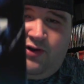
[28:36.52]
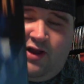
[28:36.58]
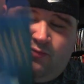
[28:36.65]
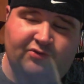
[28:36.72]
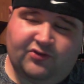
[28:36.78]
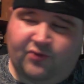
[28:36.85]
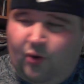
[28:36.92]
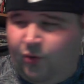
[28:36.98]
I
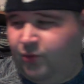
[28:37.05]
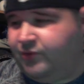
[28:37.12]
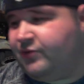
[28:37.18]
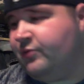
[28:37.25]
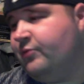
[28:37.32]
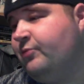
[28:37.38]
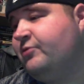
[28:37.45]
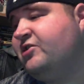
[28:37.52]
was told
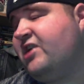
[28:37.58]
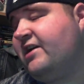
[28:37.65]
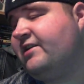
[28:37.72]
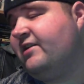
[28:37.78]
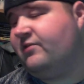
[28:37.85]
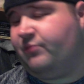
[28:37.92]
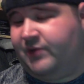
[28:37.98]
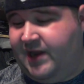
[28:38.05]
to check
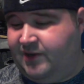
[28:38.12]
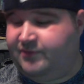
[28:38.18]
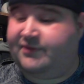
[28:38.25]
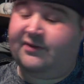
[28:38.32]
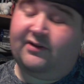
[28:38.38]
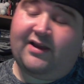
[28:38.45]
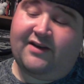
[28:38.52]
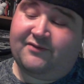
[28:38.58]
this one out.
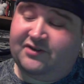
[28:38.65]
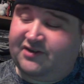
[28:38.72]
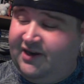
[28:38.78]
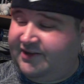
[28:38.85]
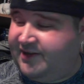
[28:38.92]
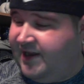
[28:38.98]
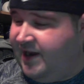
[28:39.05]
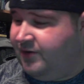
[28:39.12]
Still haven't
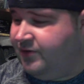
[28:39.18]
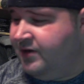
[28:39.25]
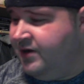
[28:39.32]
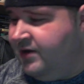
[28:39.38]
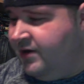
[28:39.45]
checked it out.